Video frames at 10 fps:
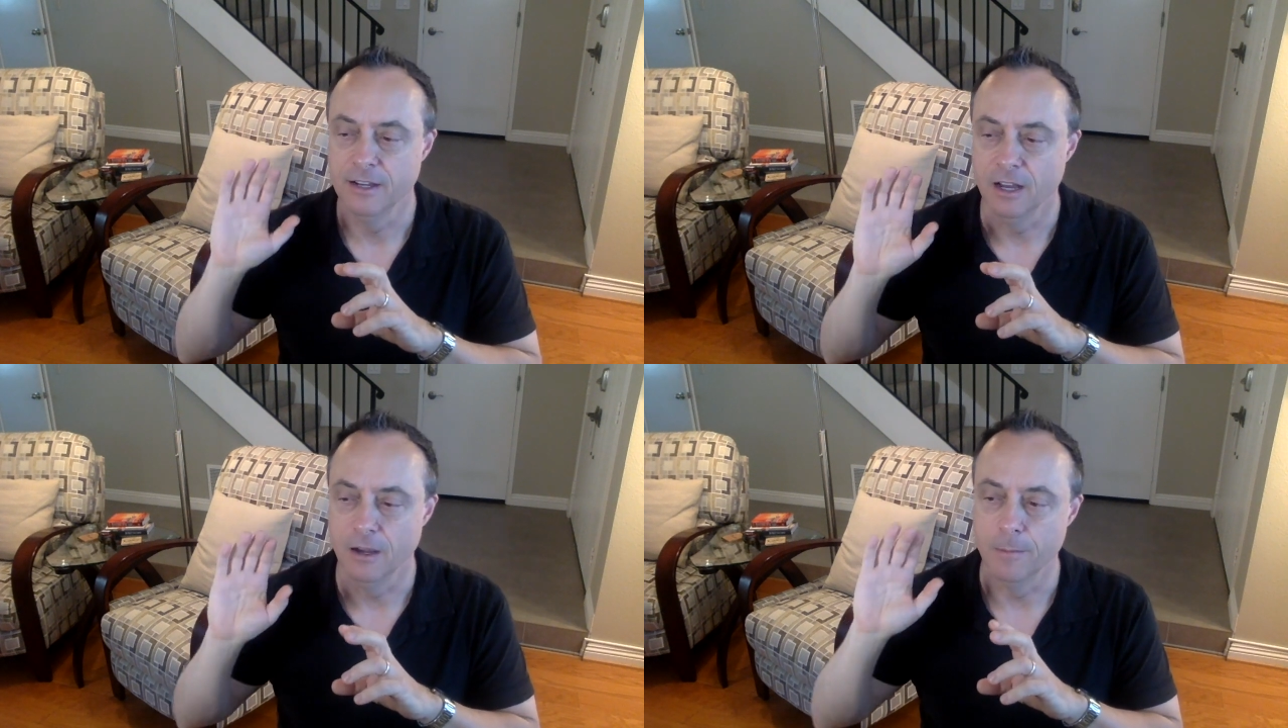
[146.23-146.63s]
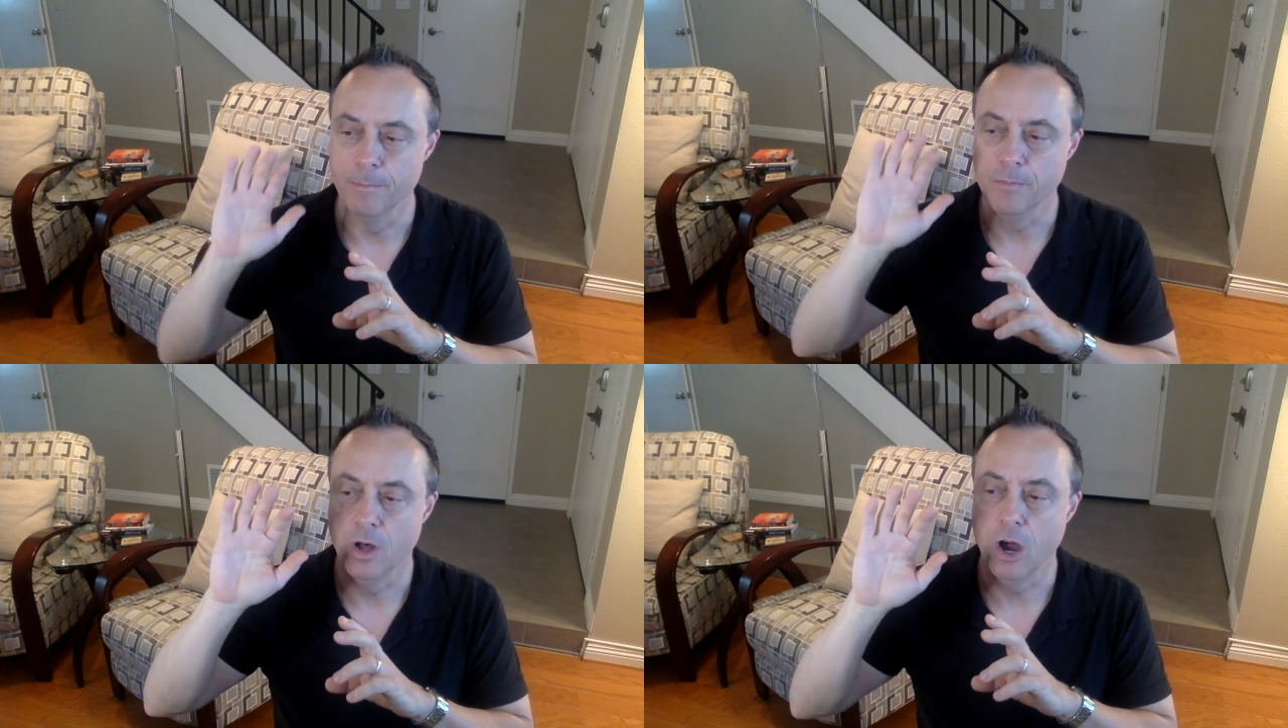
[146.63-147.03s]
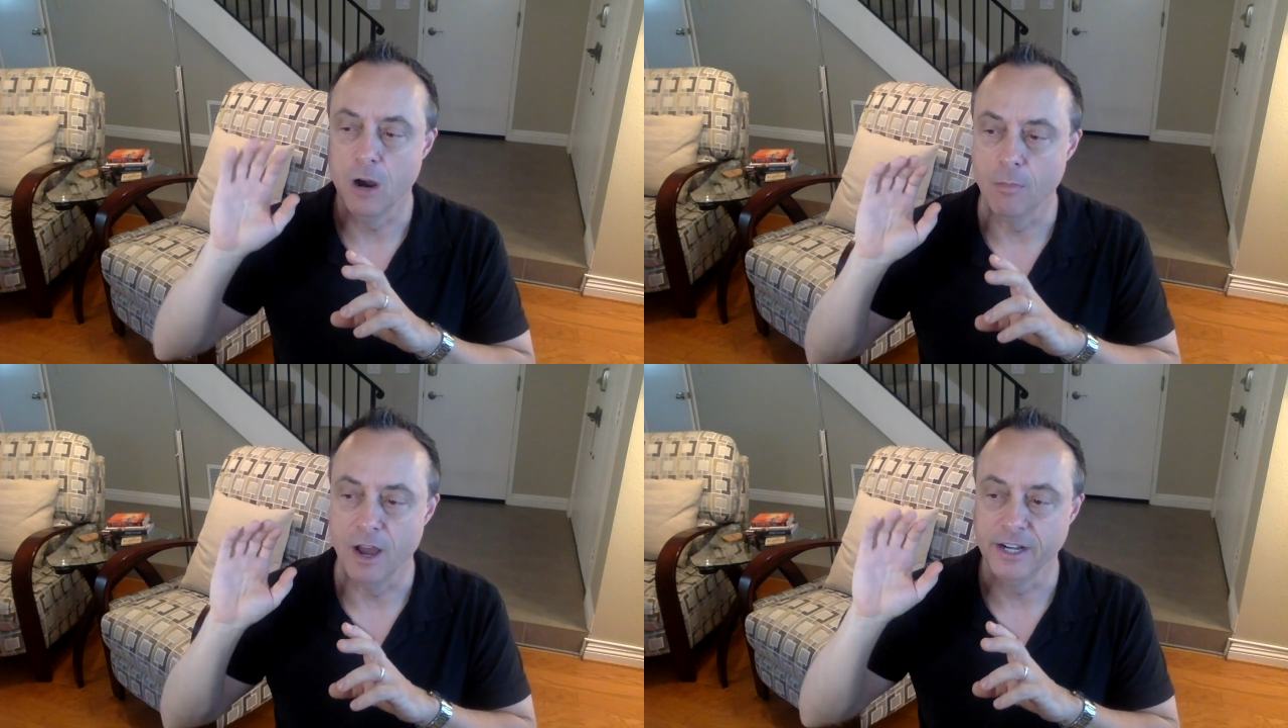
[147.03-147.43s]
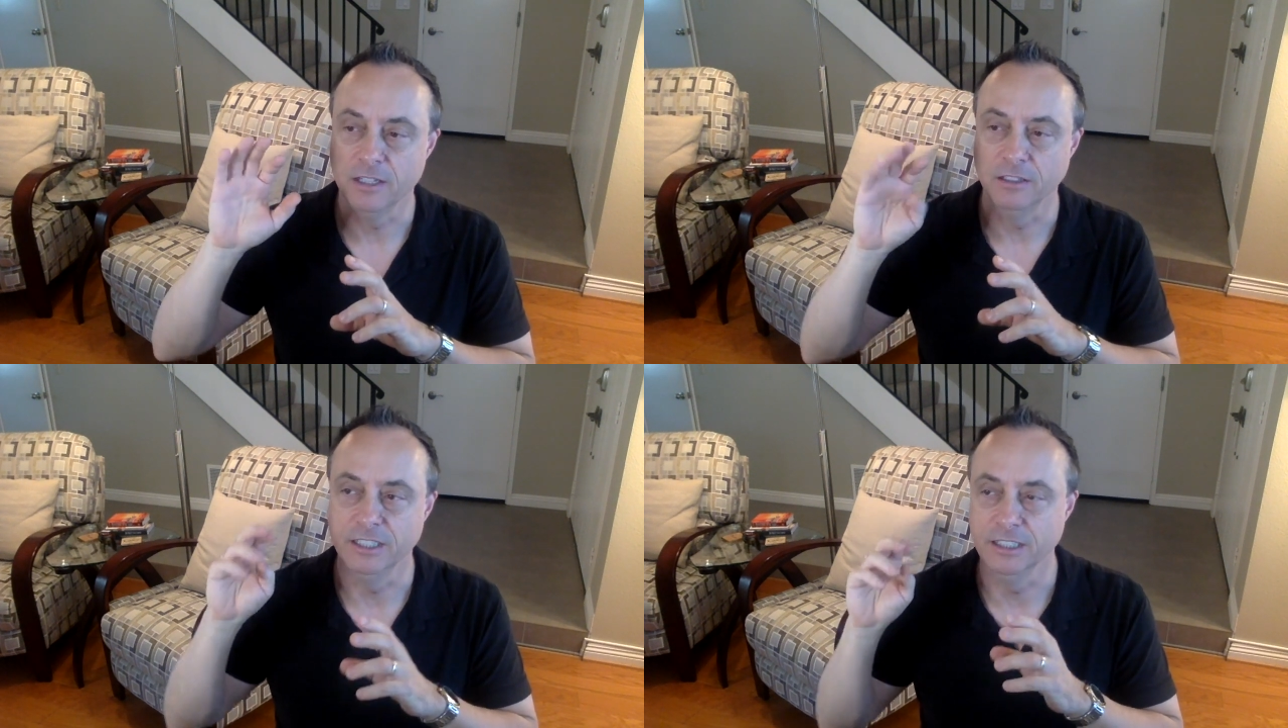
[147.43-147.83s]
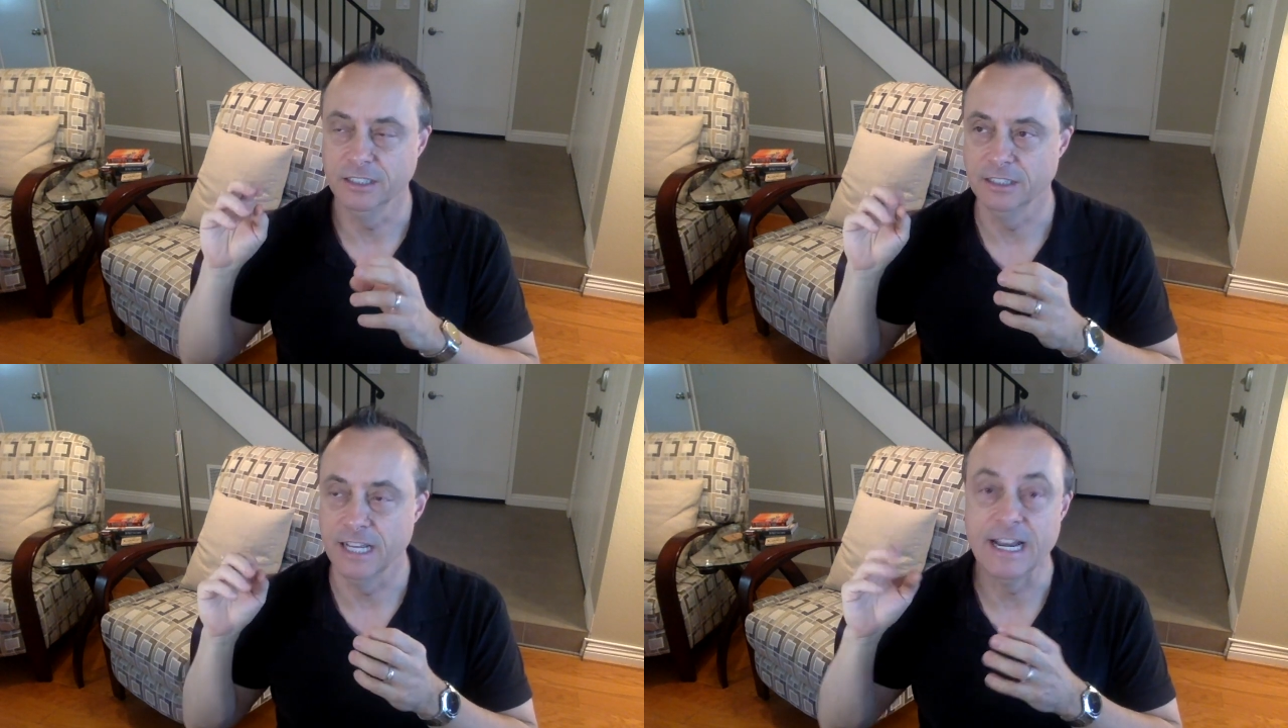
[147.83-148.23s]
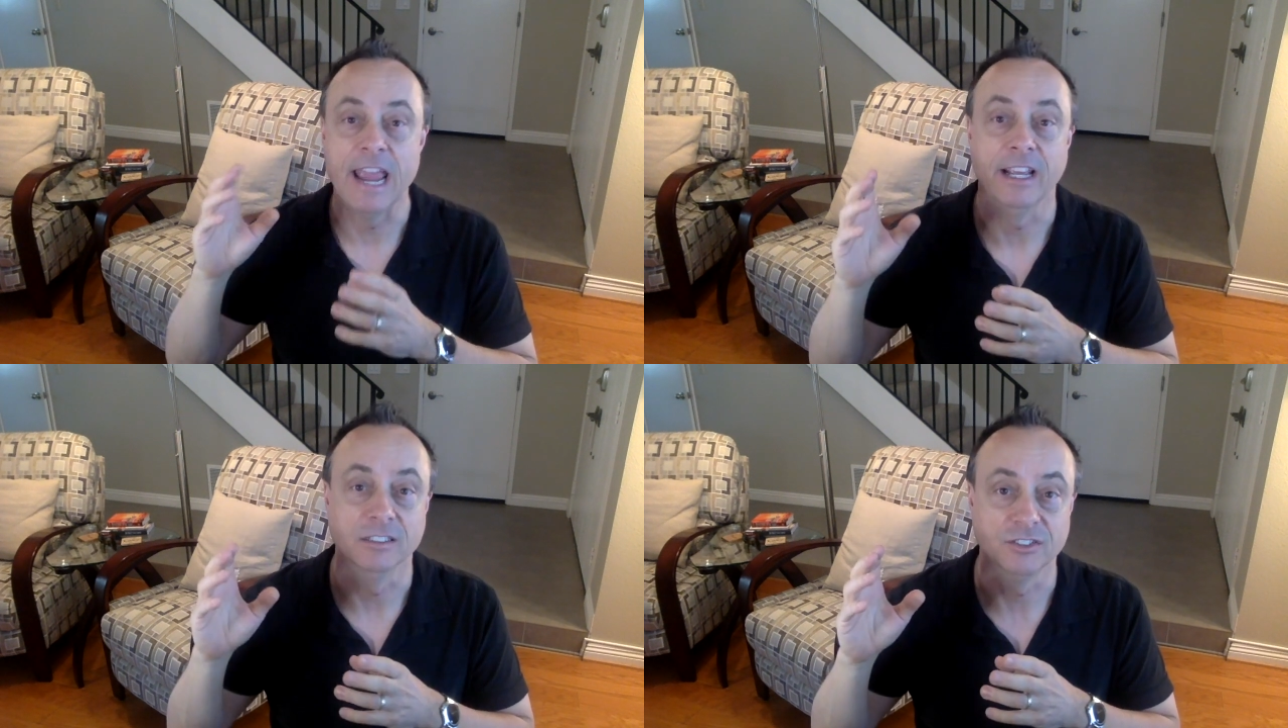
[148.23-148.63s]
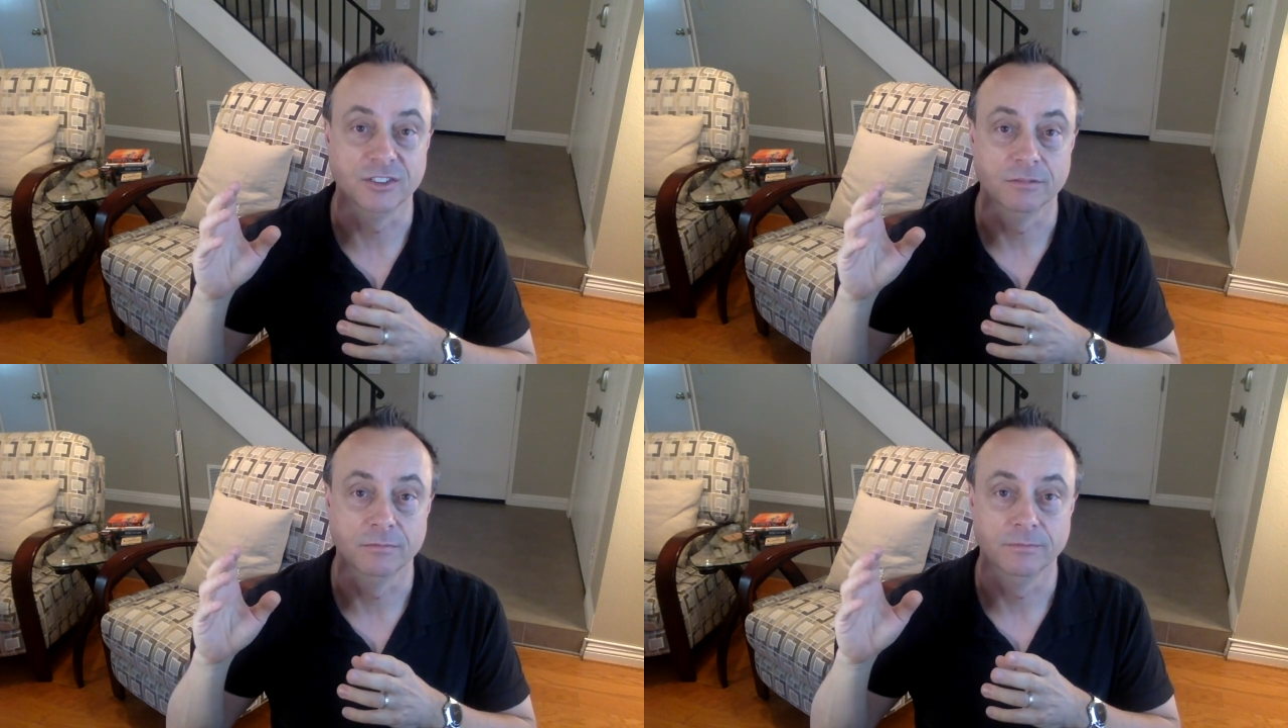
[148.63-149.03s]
harmonically enhanced.